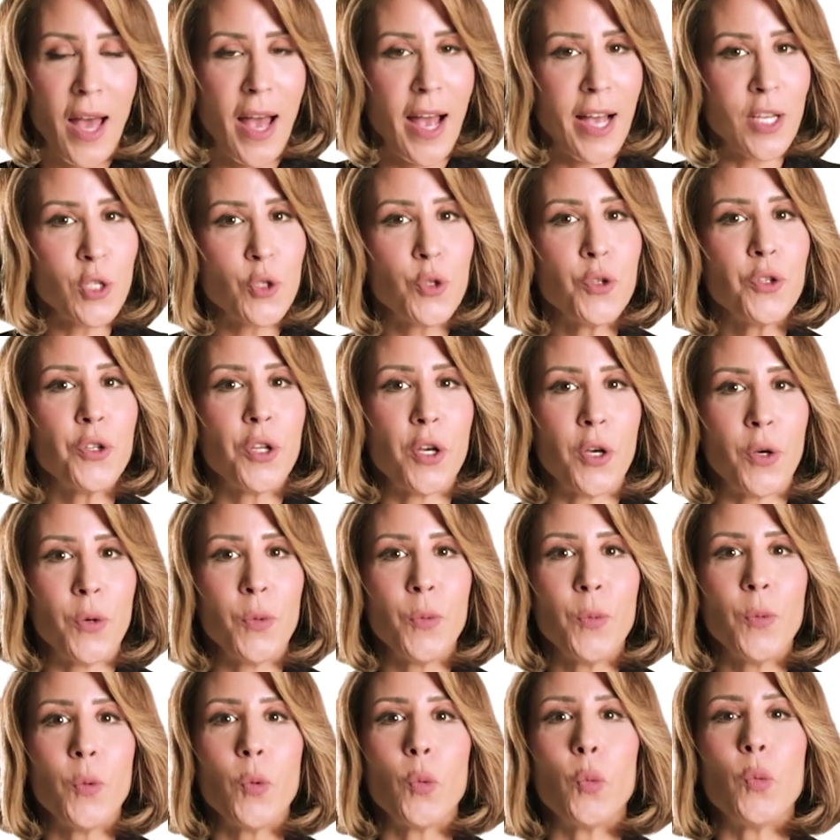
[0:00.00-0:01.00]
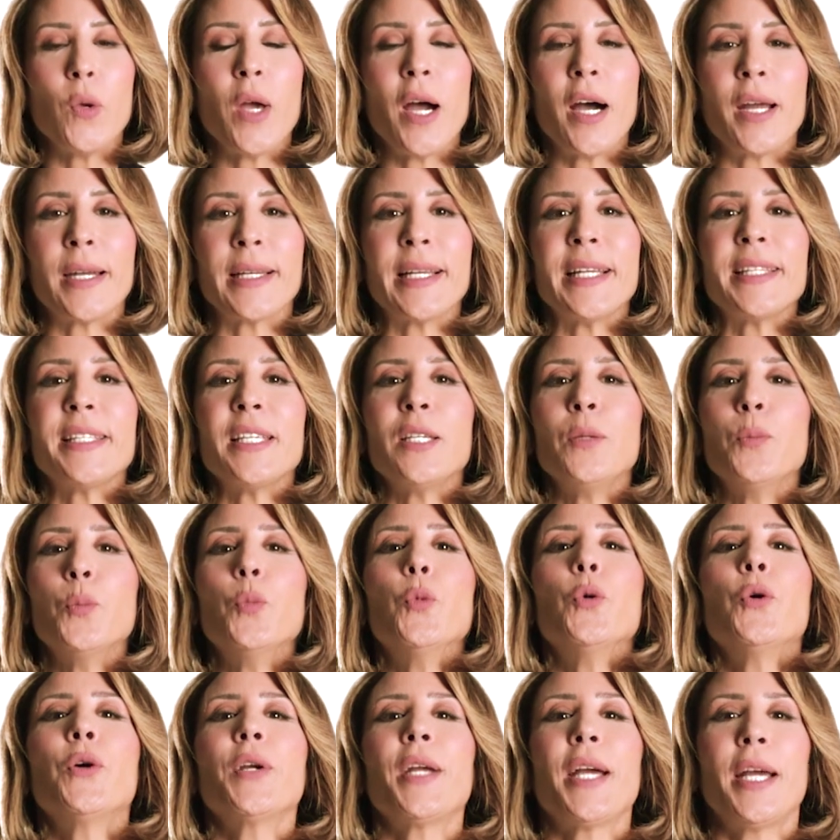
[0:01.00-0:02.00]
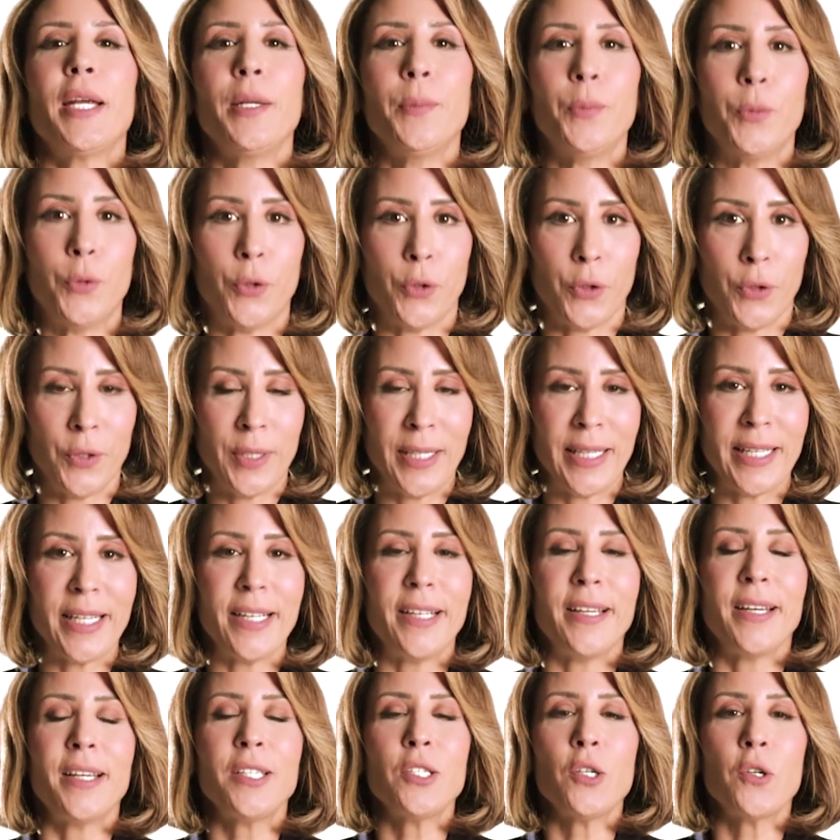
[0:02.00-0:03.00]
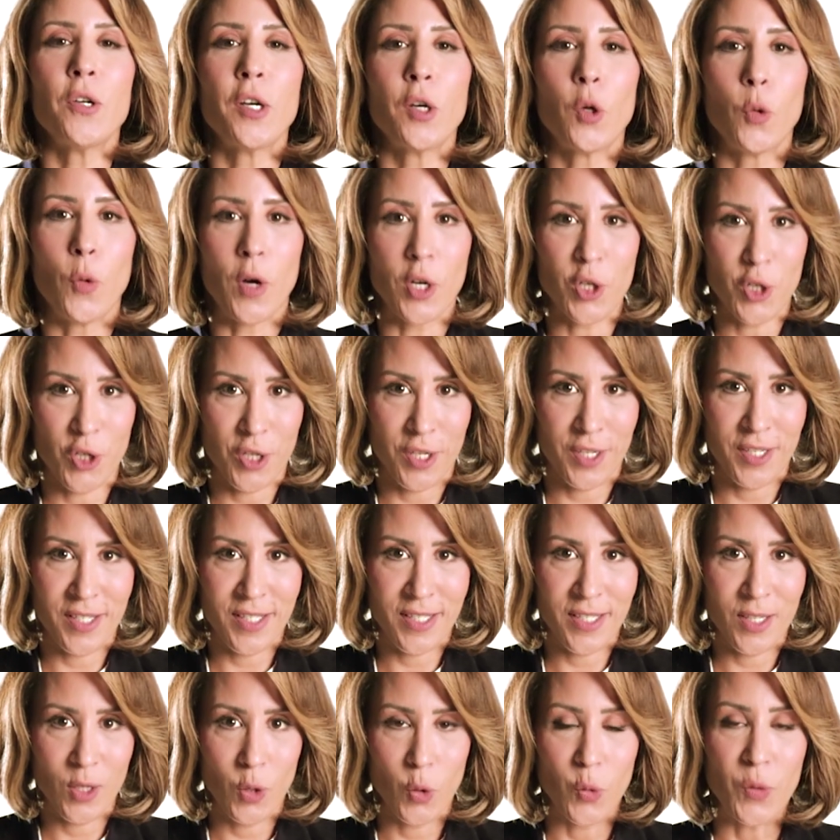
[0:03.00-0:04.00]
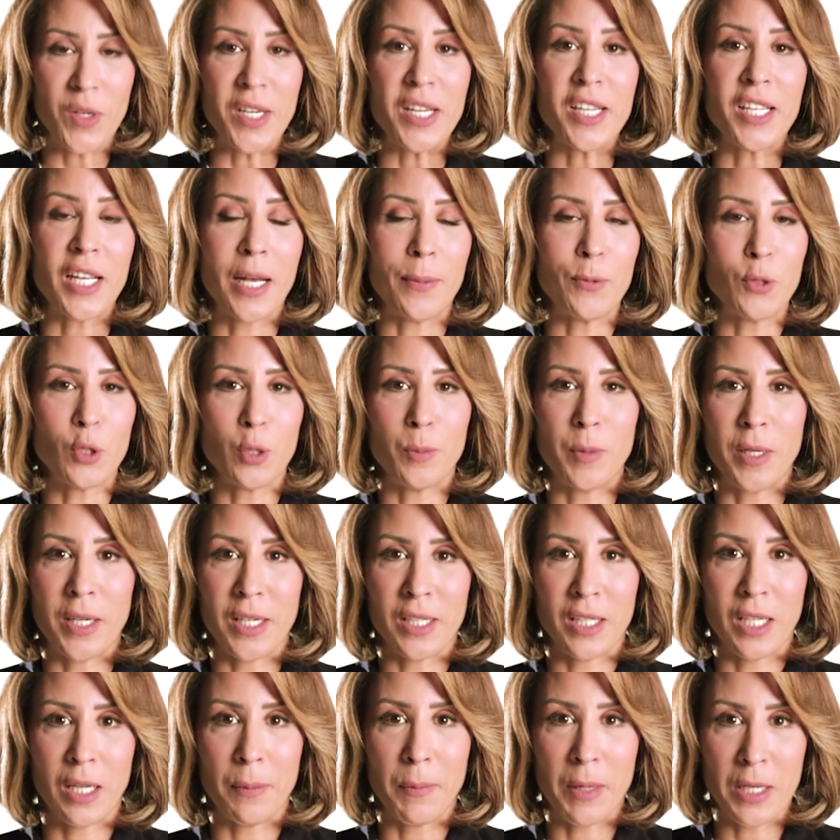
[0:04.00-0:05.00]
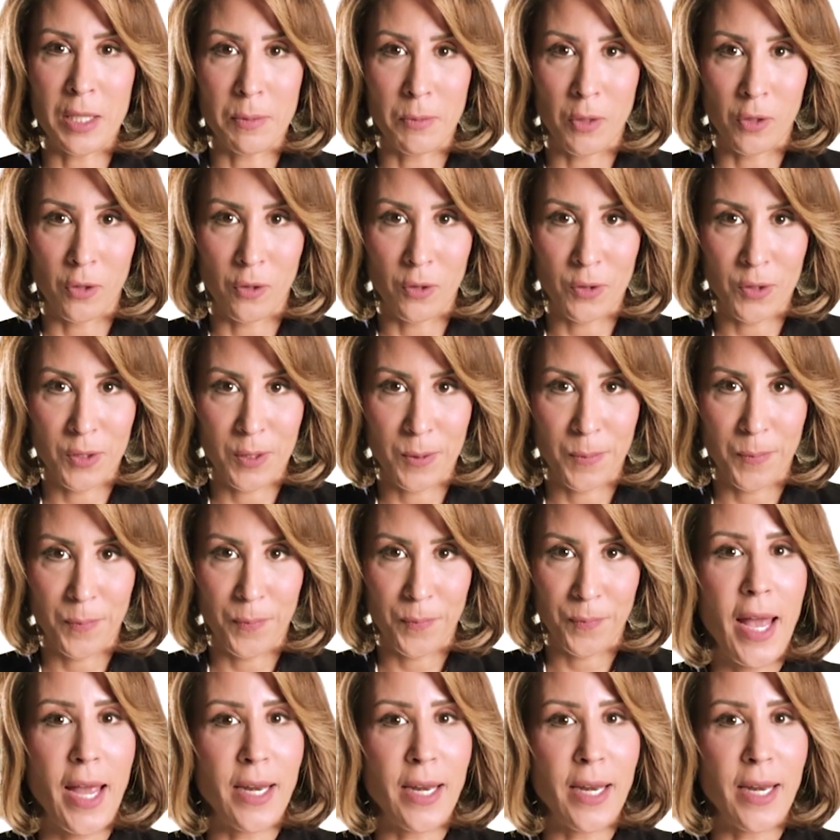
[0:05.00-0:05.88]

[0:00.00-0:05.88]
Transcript: As you know, we are getting more and more granular questions when it comes to marketing mix models.